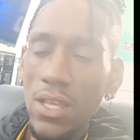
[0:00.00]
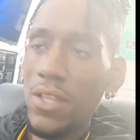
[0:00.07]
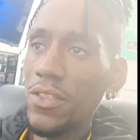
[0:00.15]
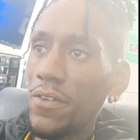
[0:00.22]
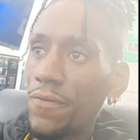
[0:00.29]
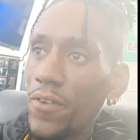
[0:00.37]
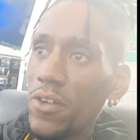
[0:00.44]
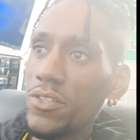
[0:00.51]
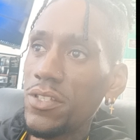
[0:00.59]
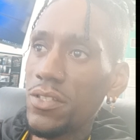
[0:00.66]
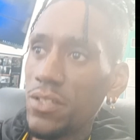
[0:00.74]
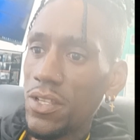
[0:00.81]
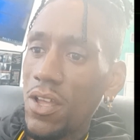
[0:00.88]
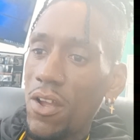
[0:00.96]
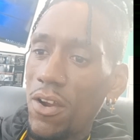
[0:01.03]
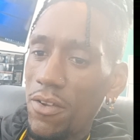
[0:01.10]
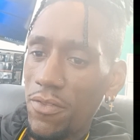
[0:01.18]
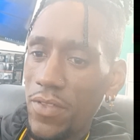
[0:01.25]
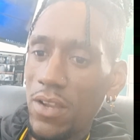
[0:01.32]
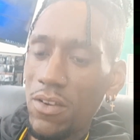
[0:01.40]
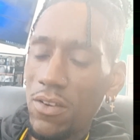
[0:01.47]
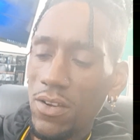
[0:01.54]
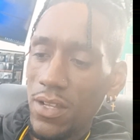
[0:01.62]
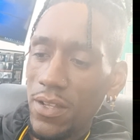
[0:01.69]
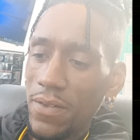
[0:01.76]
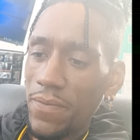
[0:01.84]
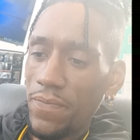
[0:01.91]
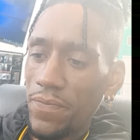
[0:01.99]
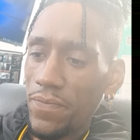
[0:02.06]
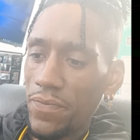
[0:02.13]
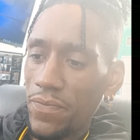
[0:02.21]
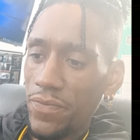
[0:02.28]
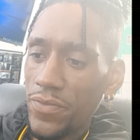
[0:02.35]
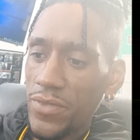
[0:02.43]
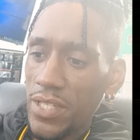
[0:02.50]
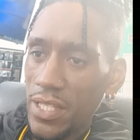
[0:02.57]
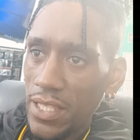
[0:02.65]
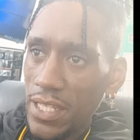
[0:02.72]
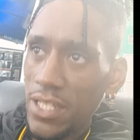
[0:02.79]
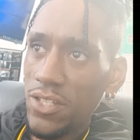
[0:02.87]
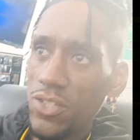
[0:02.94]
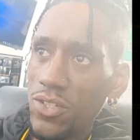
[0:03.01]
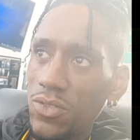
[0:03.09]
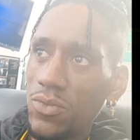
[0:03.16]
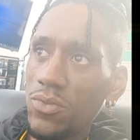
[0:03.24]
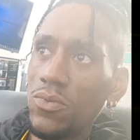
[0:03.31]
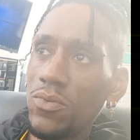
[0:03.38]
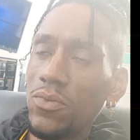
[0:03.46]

The verses are there to lead you